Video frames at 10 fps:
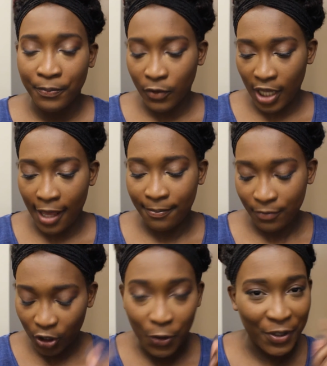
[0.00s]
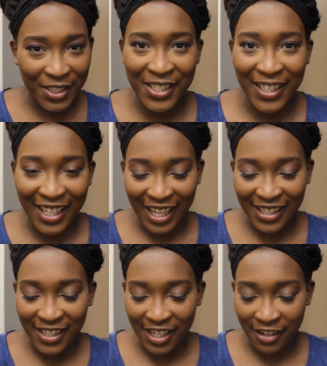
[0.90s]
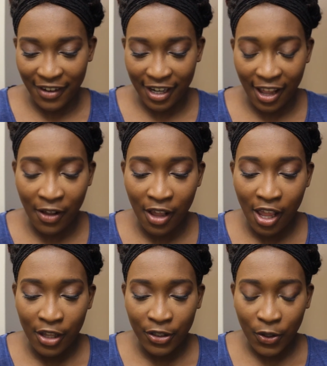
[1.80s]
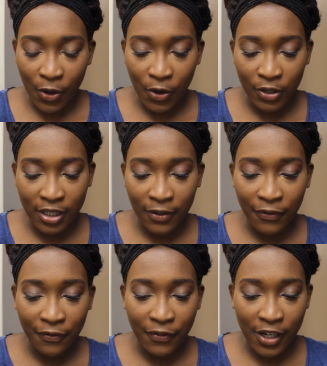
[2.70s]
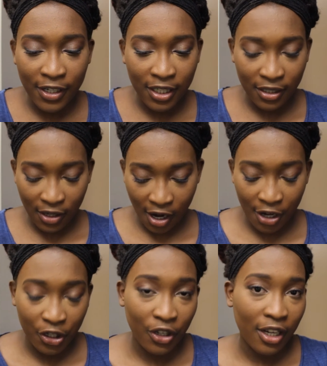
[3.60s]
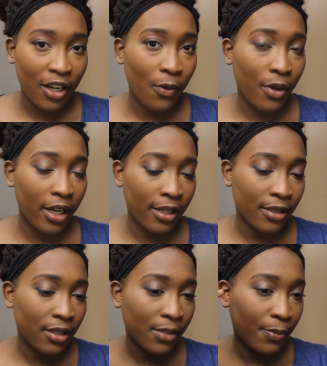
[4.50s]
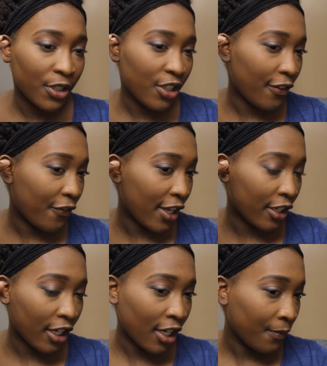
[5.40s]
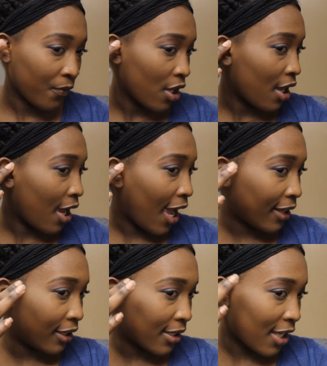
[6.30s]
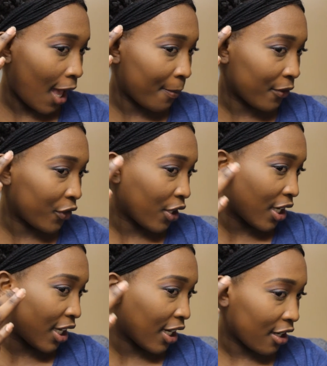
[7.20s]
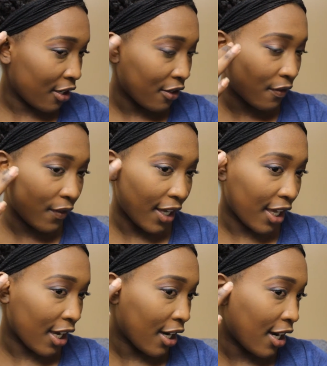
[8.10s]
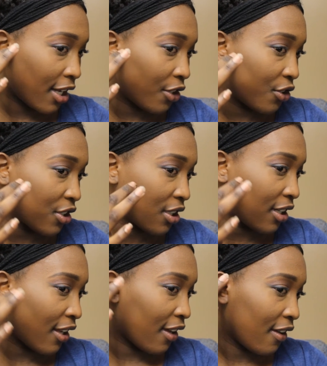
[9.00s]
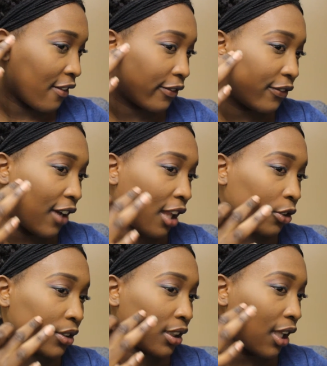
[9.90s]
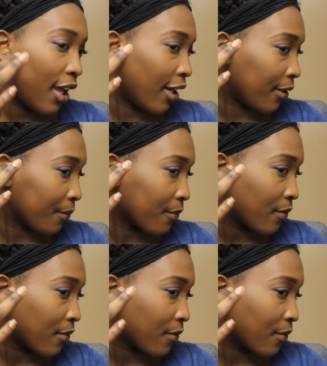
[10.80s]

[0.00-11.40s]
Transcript: Yeah, so we're just gonna get started right now. So to first start, you're gonna wanna put your finger at the top of your ear right here, and you're just gonna follow the line